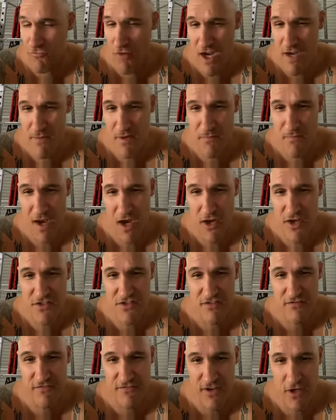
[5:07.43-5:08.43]
Rape in marriage
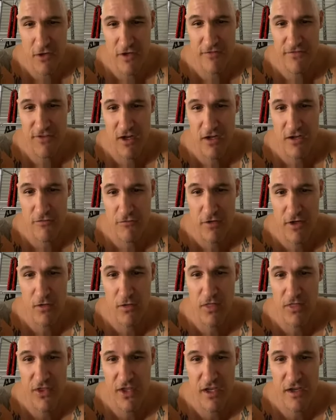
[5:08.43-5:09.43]
is a very fucking real
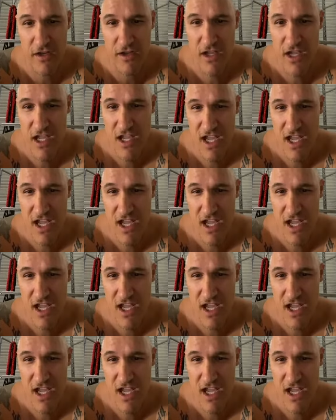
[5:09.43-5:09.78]
thing,